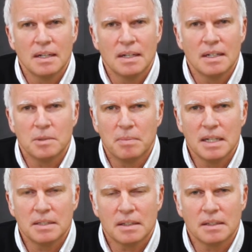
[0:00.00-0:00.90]
He's
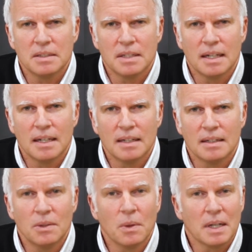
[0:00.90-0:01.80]
basically saying,
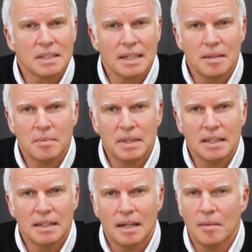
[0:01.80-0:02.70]
you excite
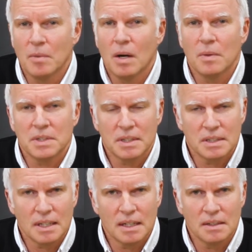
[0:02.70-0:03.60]
me, I'm always
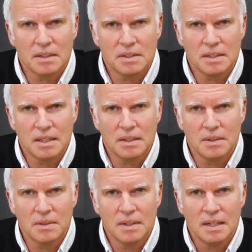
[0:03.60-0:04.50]
excited to see
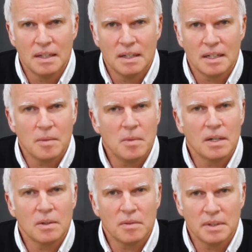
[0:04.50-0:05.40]
you. Come
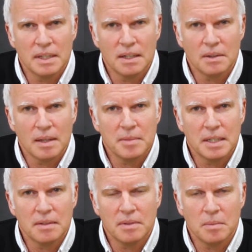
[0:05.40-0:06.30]
on over here, let me
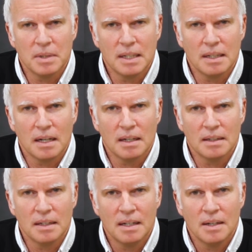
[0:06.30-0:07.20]
give you a big
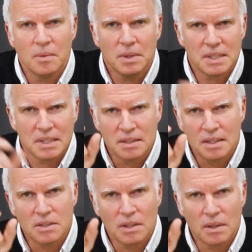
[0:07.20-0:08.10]
hug, which is
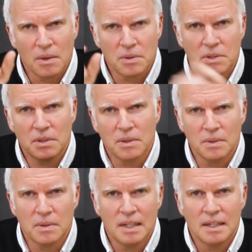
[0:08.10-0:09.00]
this close
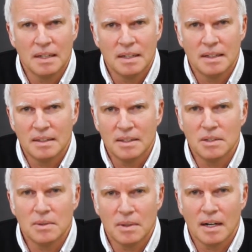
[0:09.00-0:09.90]
to,
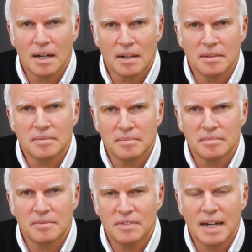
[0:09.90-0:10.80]
you are
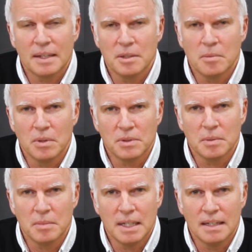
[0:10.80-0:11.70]
valuable
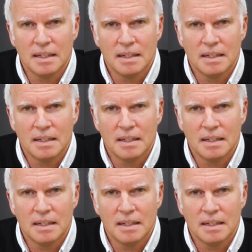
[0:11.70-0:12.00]
to me.